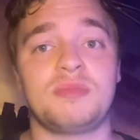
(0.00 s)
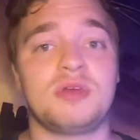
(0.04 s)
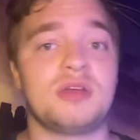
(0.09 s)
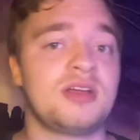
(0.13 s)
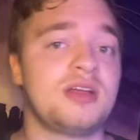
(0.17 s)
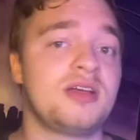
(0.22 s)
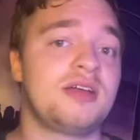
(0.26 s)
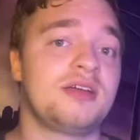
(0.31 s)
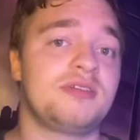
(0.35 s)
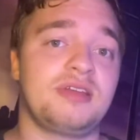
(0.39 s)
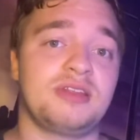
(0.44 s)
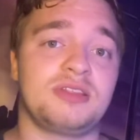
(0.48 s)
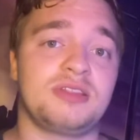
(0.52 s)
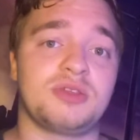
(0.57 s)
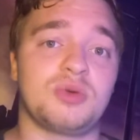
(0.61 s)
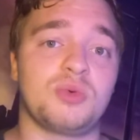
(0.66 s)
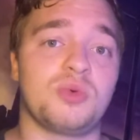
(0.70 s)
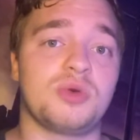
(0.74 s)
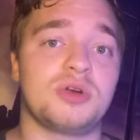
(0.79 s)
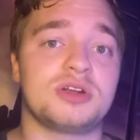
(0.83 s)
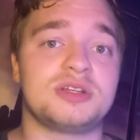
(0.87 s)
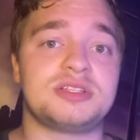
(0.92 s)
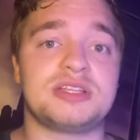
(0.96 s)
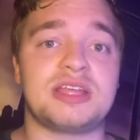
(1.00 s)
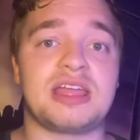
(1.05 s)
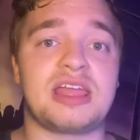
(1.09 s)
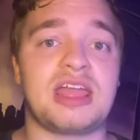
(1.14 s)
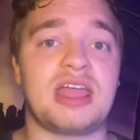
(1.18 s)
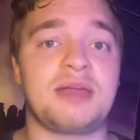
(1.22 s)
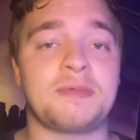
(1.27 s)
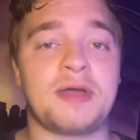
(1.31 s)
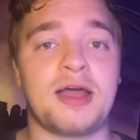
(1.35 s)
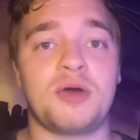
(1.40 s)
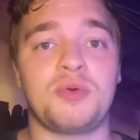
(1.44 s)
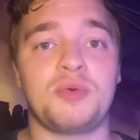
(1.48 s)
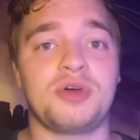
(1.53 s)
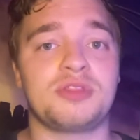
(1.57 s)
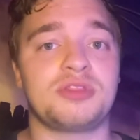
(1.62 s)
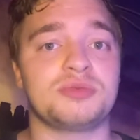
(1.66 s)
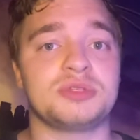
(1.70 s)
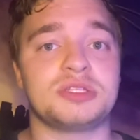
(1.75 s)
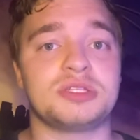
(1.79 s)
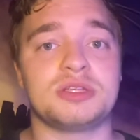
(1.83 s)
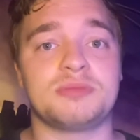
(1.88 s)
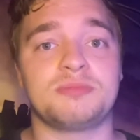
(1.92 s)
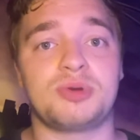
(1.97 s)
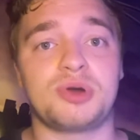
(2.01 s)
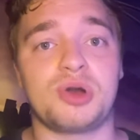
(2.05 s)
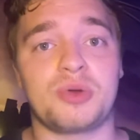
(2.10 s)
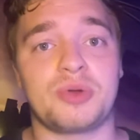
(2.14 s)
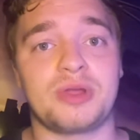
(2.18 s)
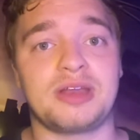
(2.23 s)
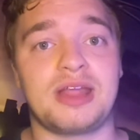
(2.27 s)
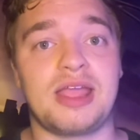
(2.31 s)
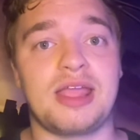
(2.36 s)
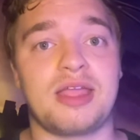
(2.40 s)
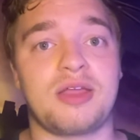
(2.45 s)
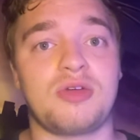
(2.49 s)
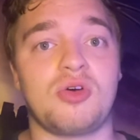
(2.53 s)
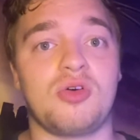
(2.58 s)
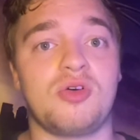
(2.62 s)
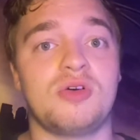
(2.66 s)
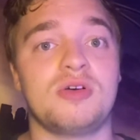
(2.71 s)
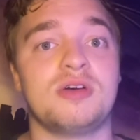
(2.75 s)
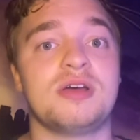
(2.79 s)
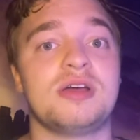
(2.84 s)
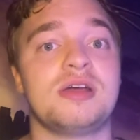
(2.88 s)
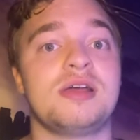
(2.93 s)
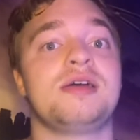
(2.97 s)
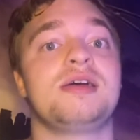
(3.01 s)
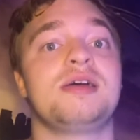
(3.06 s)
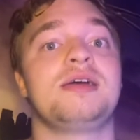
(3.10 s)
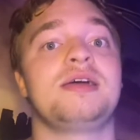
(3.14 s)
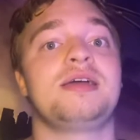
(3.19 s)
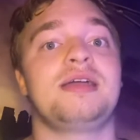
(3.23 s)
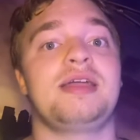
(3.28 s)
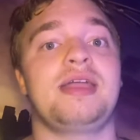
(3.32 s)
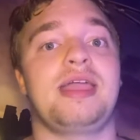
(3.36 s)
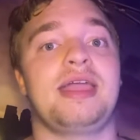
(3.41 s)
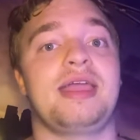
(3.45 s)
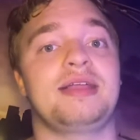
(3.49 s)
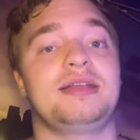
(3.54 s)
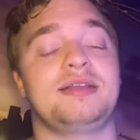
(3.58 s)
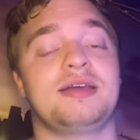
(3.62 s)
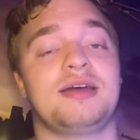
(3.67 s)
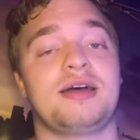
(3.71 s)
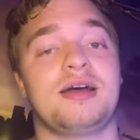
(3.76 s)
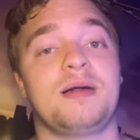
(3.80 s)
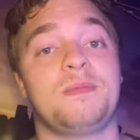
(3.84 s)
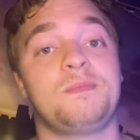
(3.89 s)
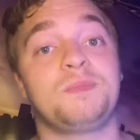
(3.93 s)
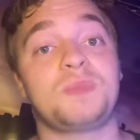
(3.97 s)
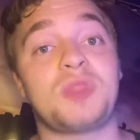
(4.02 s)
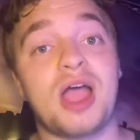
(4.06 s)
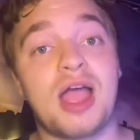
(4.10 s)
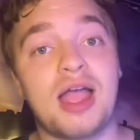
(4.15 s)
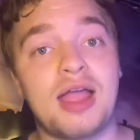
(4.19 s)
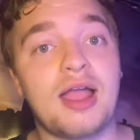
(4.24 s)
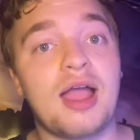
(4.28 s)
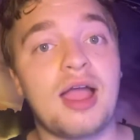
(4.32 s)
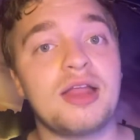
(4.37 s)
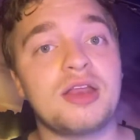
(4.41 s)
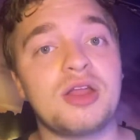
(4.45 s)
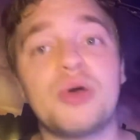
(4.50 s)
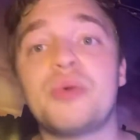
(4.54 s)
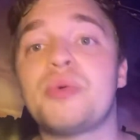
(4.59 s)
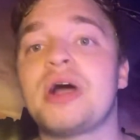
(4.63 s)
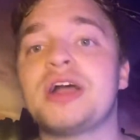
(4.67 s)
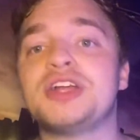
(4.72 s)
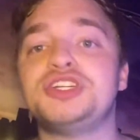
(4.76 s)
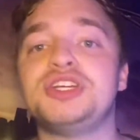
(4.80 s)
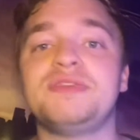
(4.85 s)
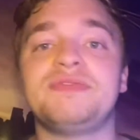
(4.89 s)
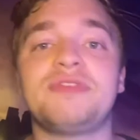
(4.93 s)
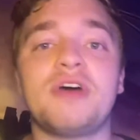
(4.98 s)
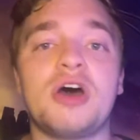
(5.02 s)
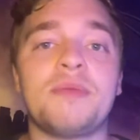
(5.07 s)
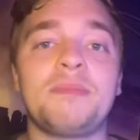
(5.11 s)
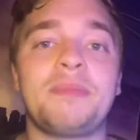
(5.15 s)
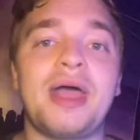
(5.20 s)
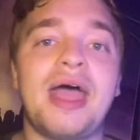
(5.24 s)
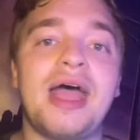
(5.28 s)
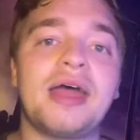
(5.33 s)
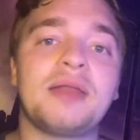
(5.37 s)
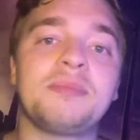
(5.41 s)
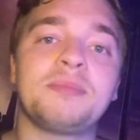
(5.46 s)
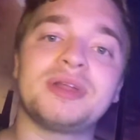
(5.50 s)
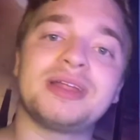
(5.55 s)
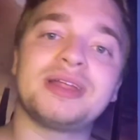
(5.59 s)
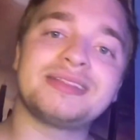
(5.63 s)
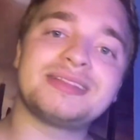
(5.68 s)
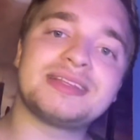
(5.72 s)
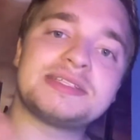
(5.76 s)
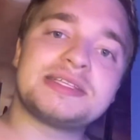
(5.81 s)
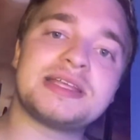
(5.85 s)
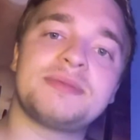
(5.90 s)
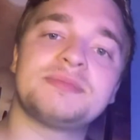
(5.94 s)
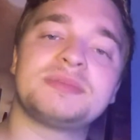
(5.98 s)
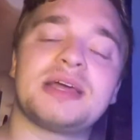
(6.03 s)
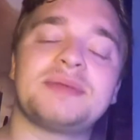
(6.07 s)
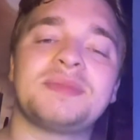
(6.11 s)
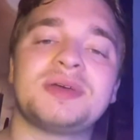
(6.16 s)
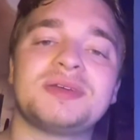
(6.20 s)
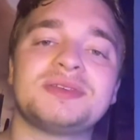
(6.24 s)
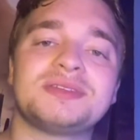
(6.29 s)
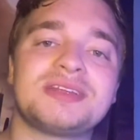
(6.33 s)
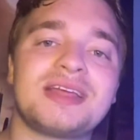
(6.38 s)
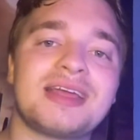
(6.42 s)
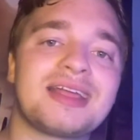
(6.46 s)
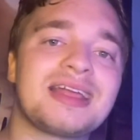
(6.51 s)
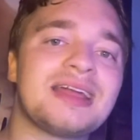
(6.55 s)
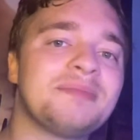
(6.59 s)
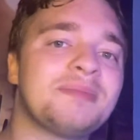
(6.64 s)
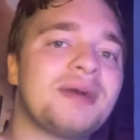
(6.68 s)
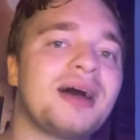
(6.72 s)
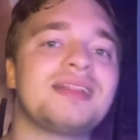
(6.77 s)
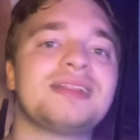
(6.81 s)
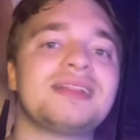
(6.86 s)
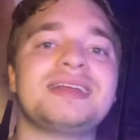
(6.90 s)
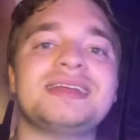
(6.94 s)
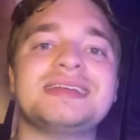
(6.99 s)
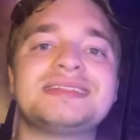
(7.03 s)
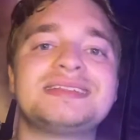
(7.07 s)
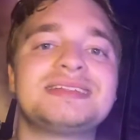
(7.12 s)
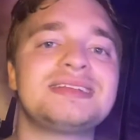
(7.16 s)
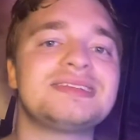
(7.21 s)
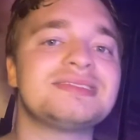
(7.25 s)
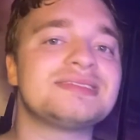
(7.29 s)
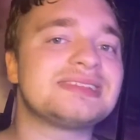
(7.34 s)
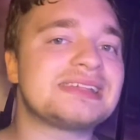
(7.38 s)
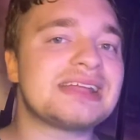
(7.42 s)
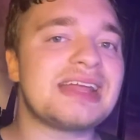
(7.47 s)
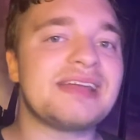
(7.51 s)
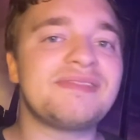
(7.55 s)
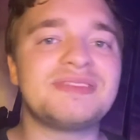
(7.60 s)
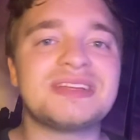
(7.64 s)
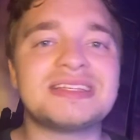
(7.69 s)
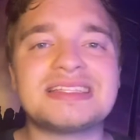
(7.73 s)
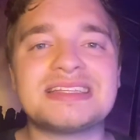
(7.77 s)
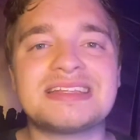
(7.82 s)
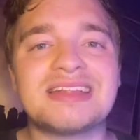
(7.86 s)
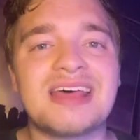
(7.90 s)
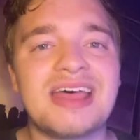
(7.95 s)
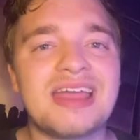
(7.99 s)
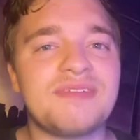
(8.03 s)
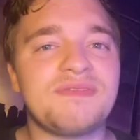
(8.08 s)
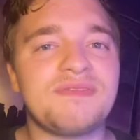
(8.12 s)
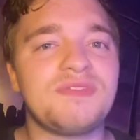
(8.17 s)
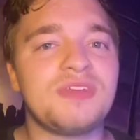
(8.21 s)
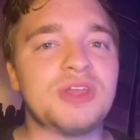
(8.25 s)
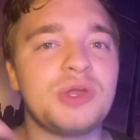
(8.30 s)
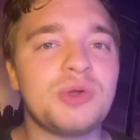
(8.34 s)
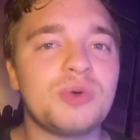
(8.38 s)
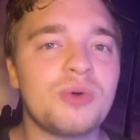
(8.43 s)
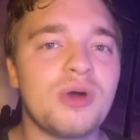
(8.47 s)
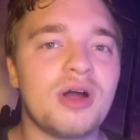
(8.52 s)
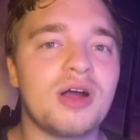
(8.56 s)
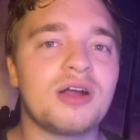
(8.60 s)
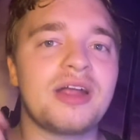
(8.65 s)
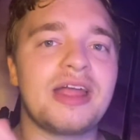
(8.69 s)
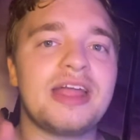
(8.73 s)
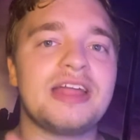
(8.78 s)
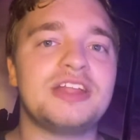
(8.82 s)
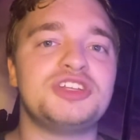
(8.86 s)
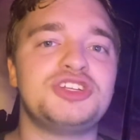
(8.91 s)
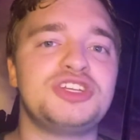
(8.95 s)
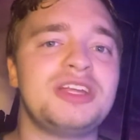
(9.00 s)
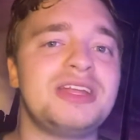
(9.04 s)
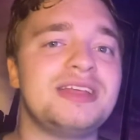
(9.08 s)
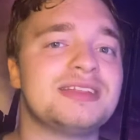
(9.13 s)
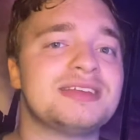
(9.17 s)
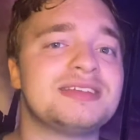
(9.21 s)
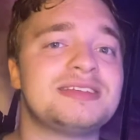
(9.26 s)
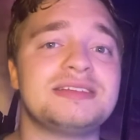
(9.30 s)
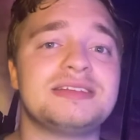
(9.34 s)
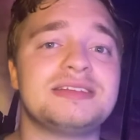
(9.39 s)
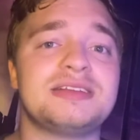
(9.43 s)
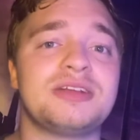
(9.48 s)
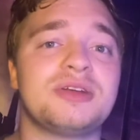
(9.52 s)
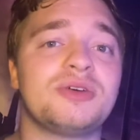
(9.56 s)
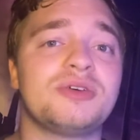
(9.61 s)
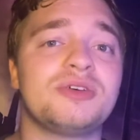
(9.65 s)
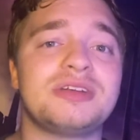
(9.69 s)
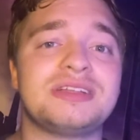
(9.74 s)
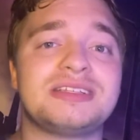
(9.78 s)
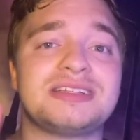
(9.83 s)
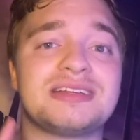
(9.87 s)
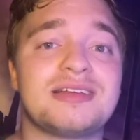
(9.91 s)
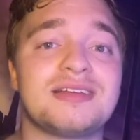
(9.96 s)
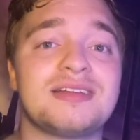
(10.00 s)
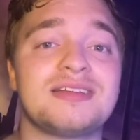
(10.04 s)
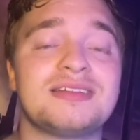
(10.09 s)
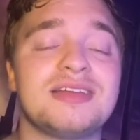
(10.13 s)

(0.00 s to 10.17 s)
I think the worst he came out with was a broken ankle. And I know why she felt bad, but at the same time, I was like, Kamala, you still saved his life. You are a G. This is your only time.